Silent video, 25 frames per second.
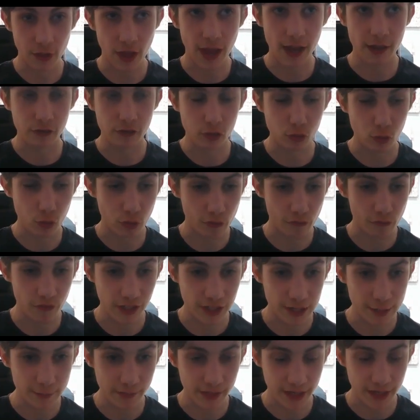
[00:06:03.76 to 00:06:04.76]
that sort of
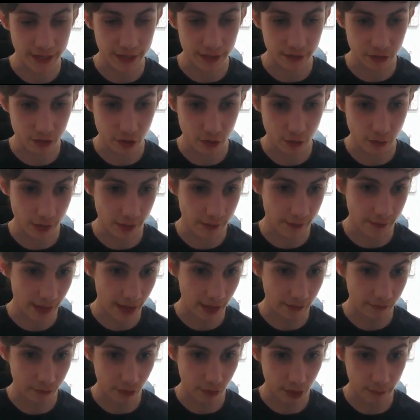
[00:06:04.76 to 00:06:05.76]
eliminator, then
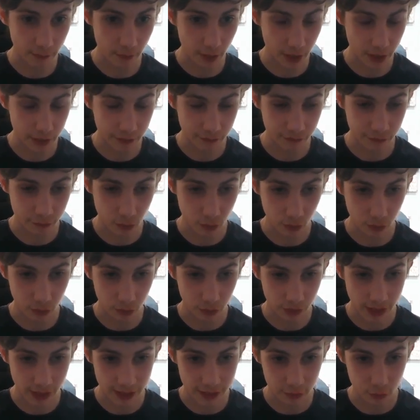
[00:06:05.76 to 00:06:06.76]
that fight might have not
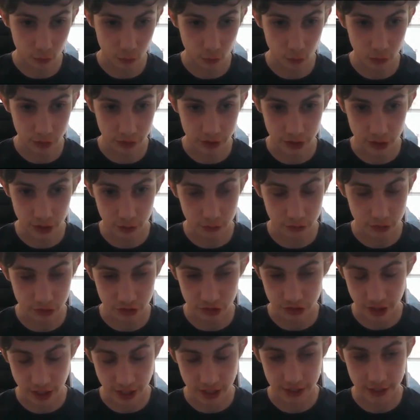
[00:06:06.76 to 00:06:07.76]
gone ahead, or you know,
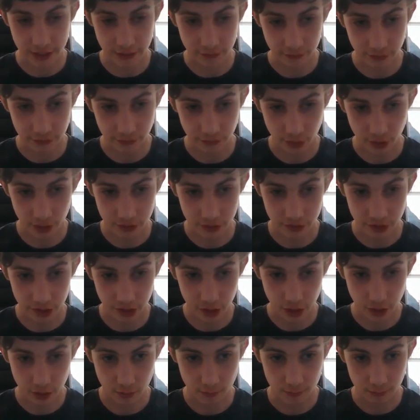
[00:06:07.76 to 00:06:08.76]
just take every fight as
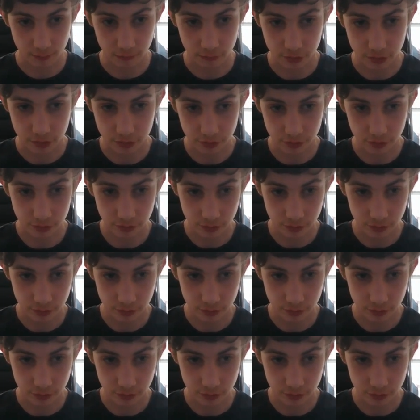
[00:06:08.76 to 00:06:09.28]
it comes.